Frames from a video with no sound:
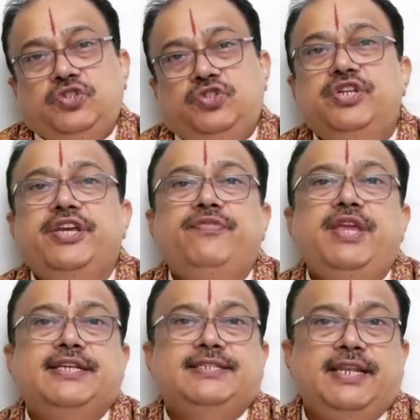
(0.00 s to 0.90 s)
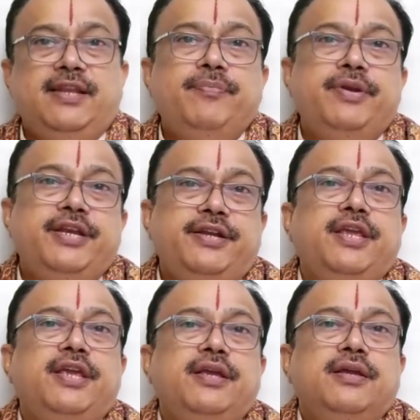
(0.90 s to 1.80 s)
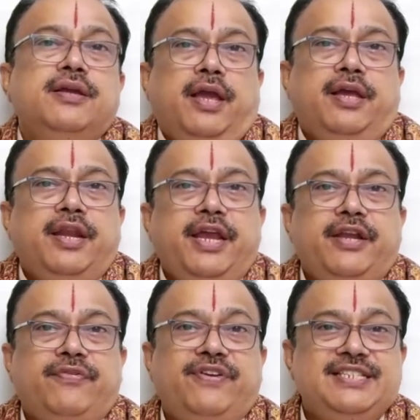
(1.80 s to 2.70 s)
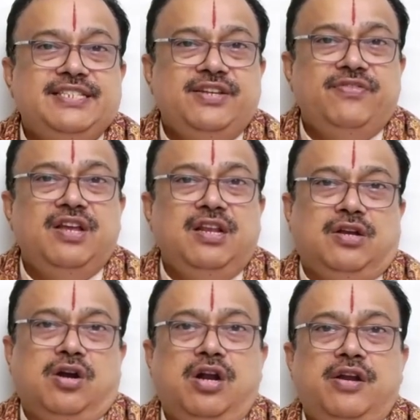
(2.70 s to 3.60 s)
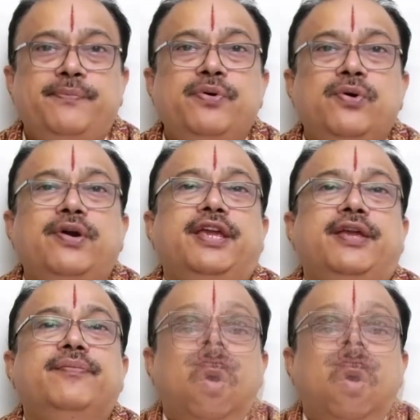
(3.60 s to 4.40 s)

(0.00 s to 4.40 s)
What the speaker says: Today we are celebrating a great festival called Bhogi.